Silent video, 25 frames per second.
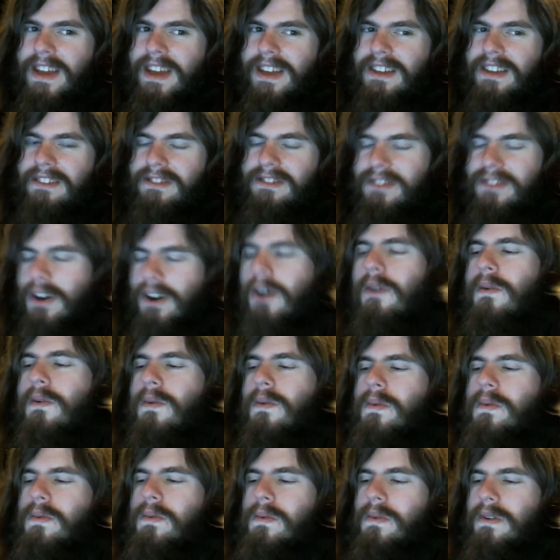
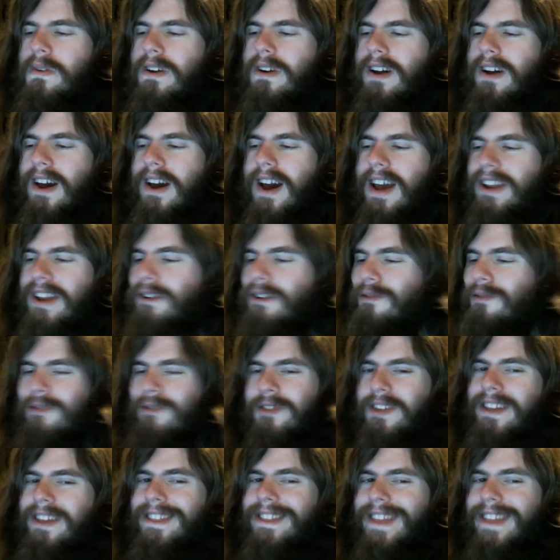So I don't
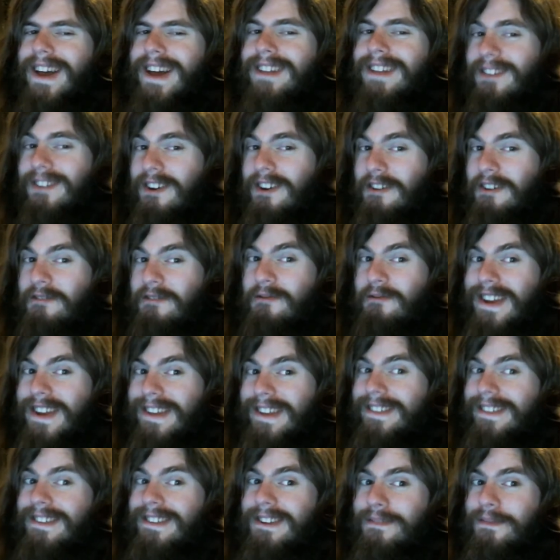think that's
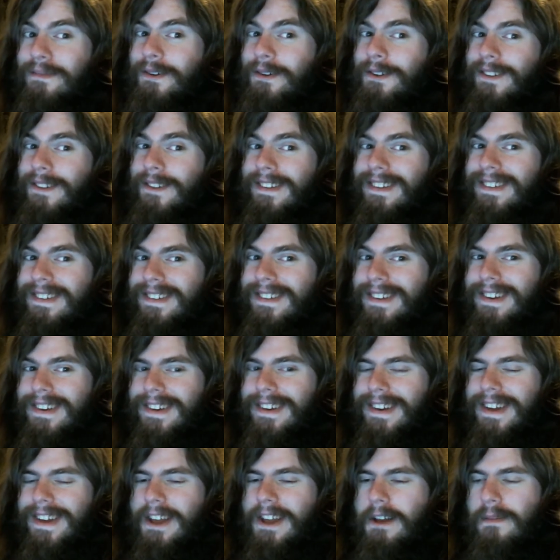unreasonable
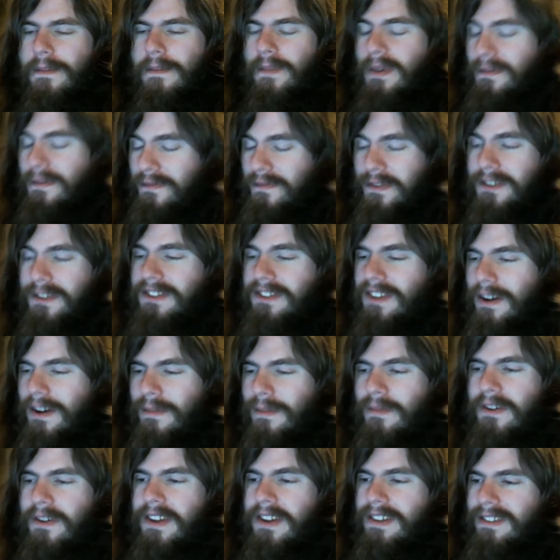but for
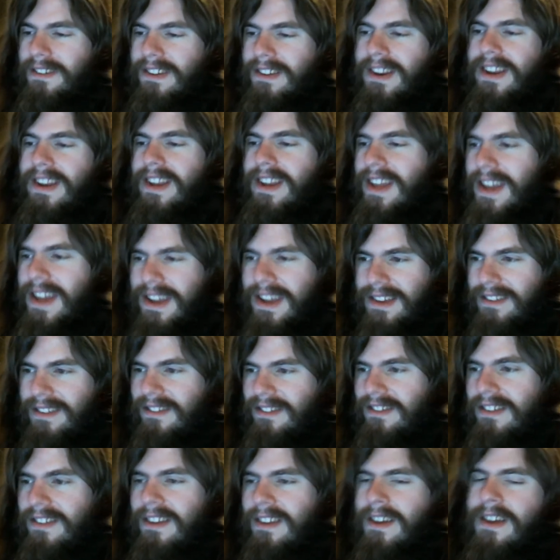some reason it
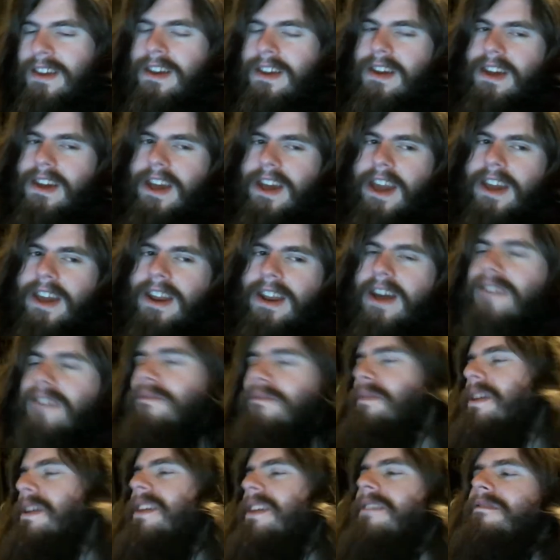is. And I've
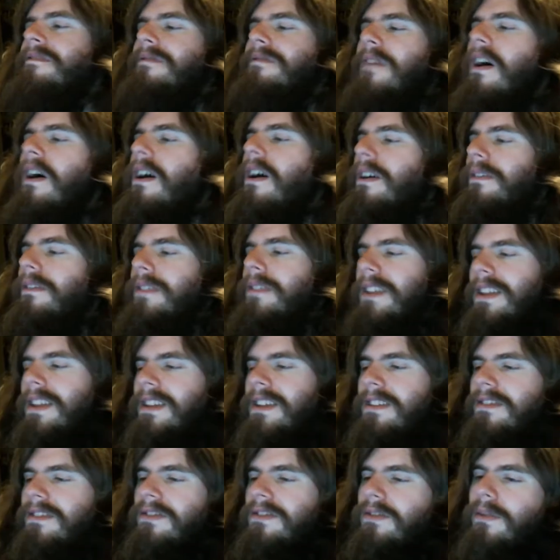been involved in
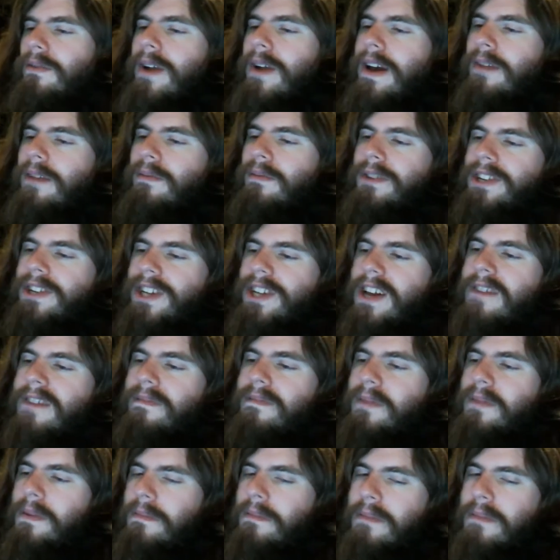this thread, which I've
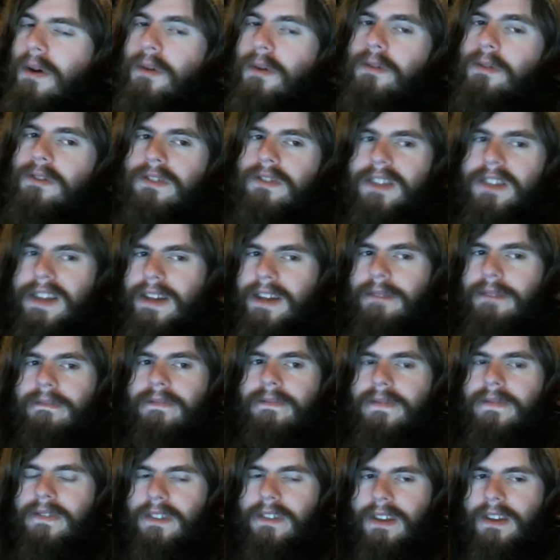been mostly
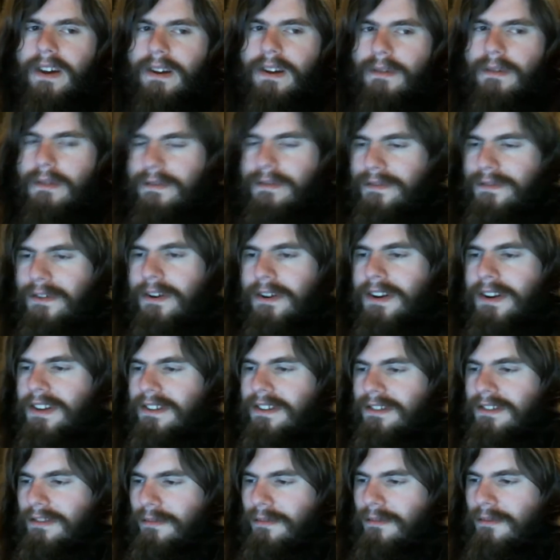uh, referring to
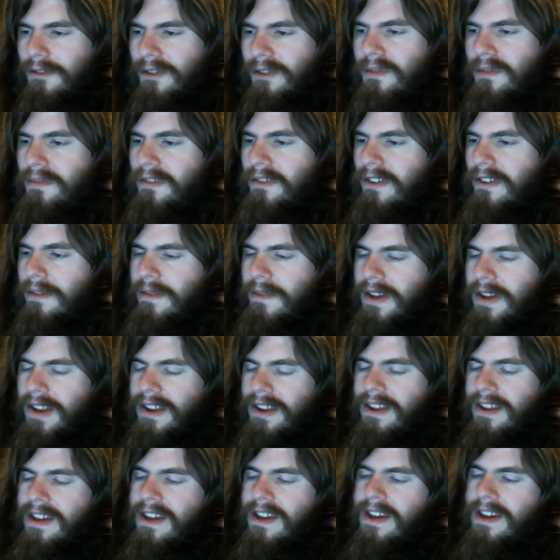some groups I'm
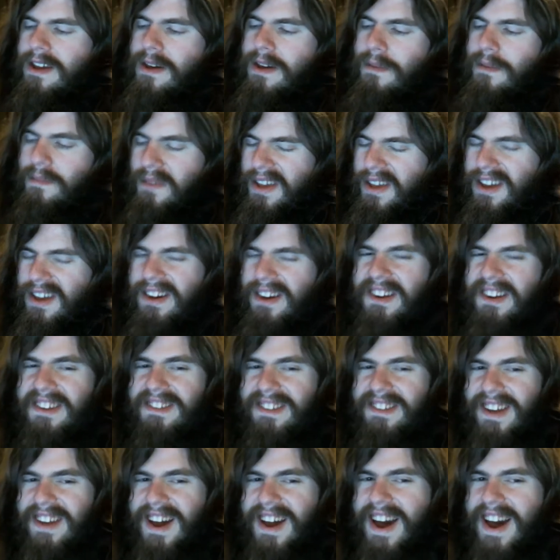in,
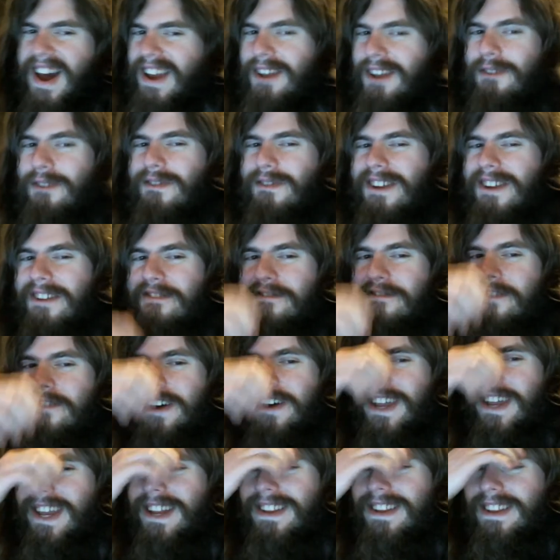because I don't want to
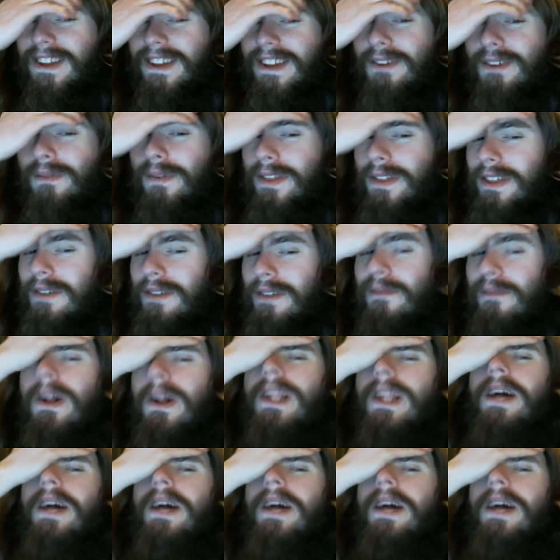fucking deal with it while